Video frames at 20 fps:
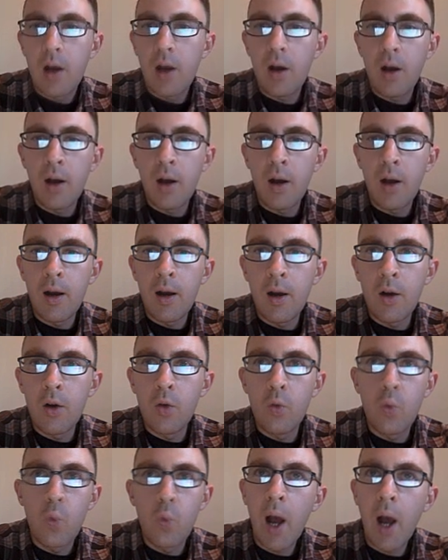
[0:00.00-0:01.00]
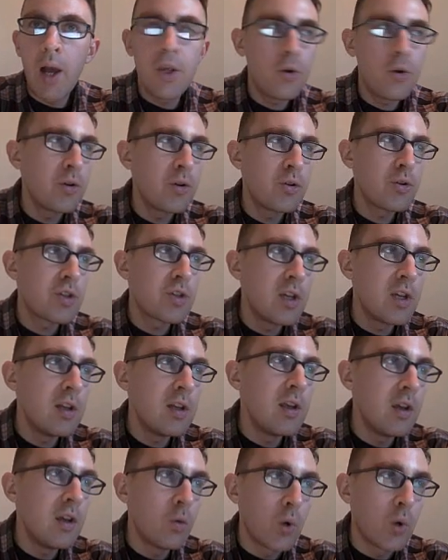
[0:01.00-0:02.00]
why you're interested
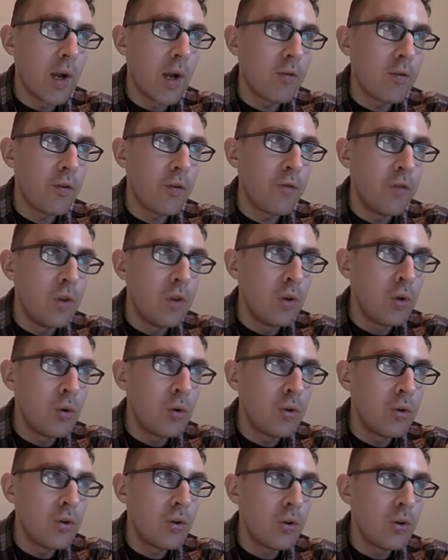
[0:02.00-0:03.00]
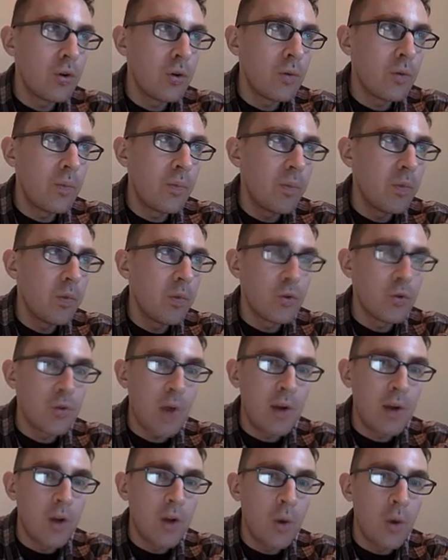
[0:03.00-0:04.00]
in whatever field you're
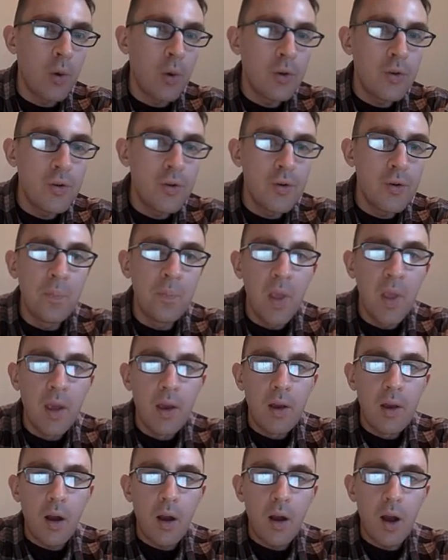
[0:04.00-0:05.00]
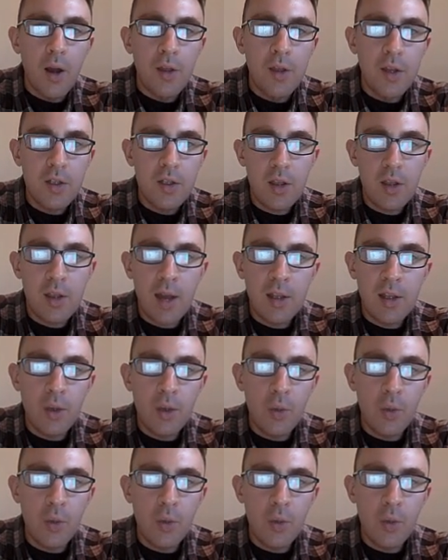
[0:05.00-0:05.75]
trying to go into, things like that. They